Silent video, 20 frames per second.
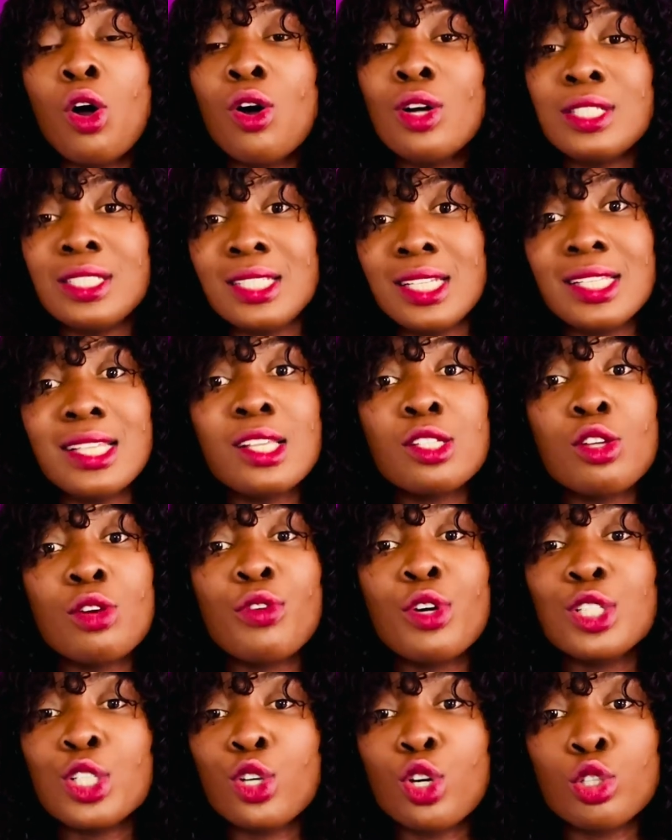all the details of
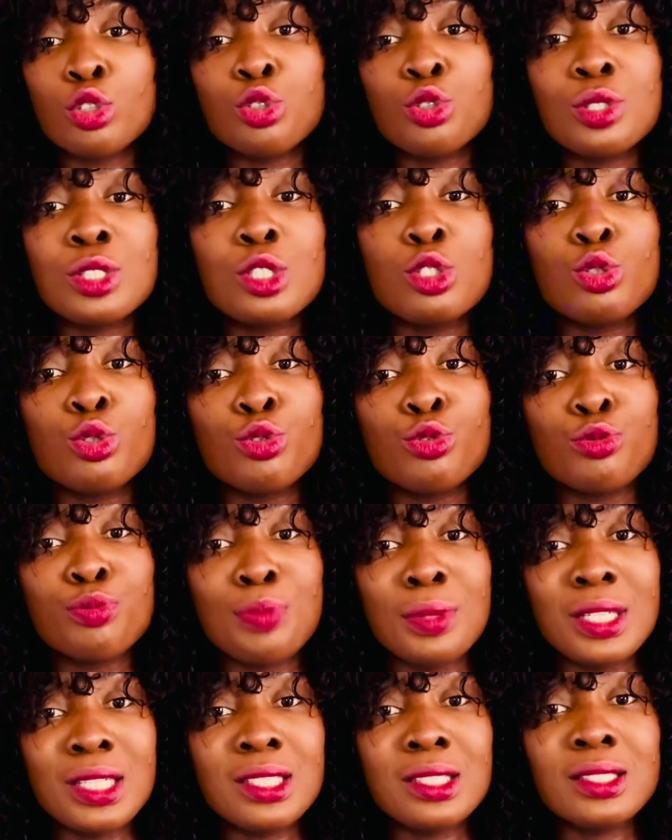all the countries you've
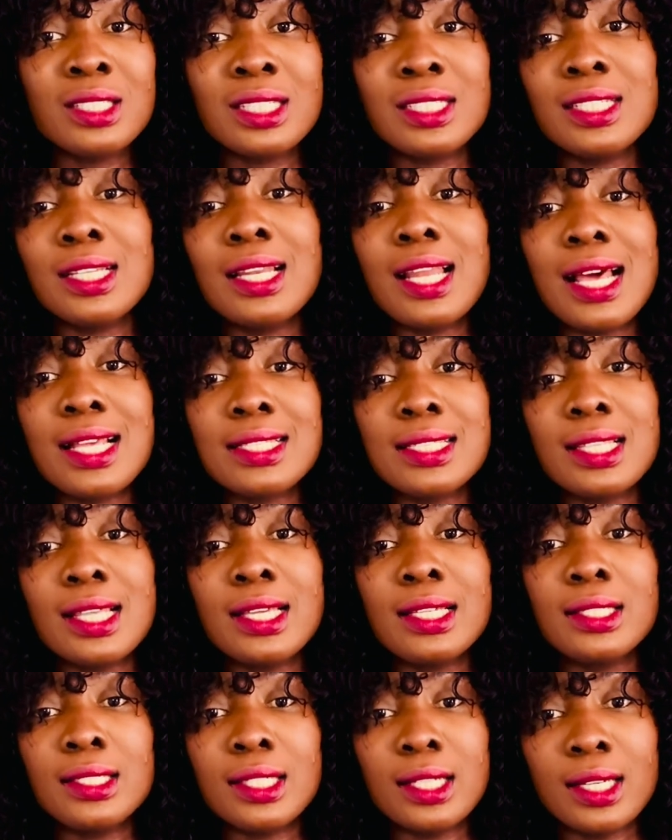been in the last
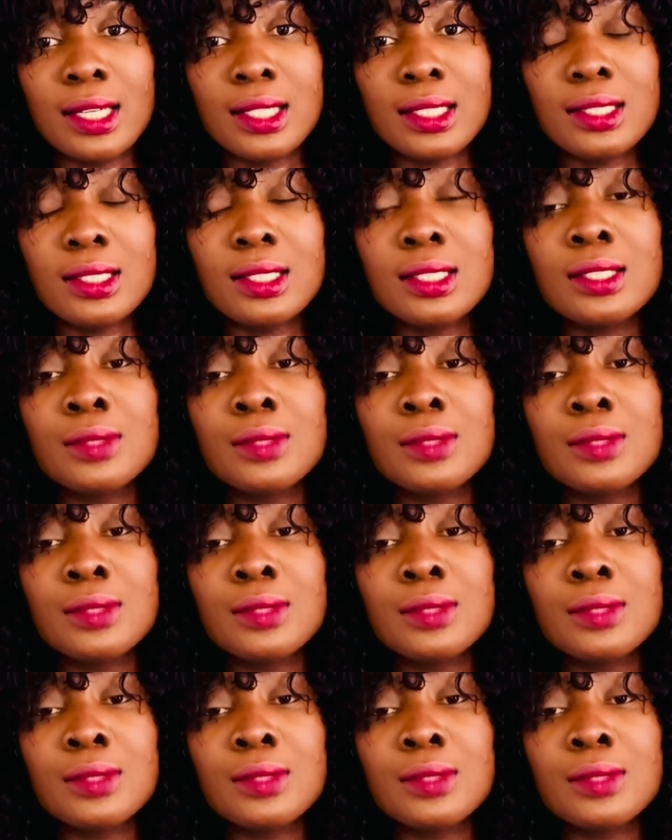10 years,